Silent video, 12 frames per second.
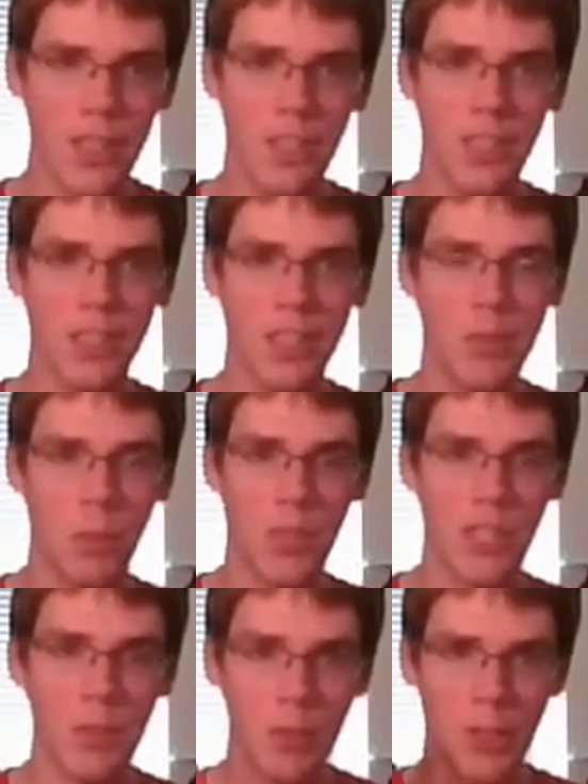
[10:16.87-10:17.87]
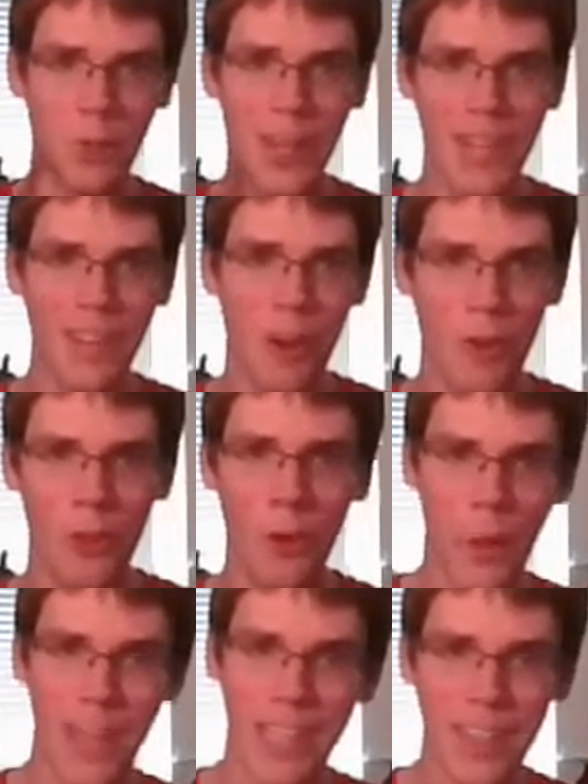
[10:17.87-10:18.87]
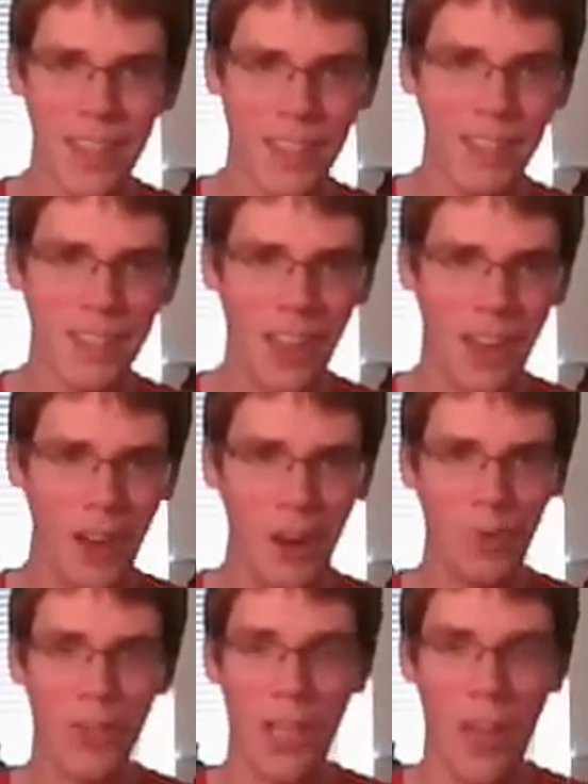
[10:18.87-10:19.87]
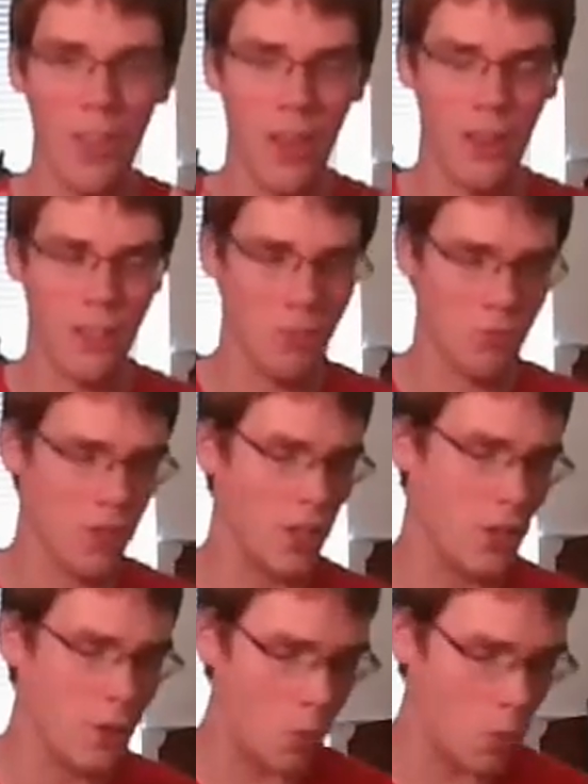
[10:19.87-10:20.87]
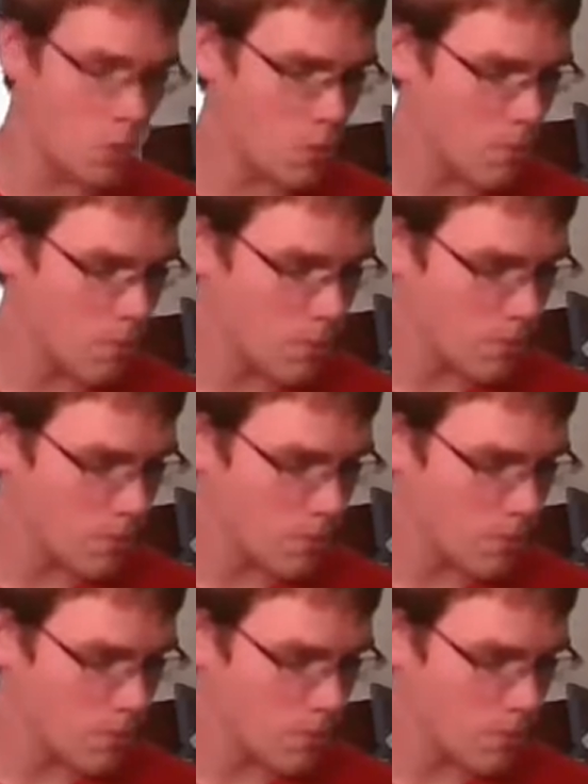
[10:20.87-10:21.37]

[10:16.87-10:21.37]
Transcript: and you can switch between all the awakenings, which I thought is really cool.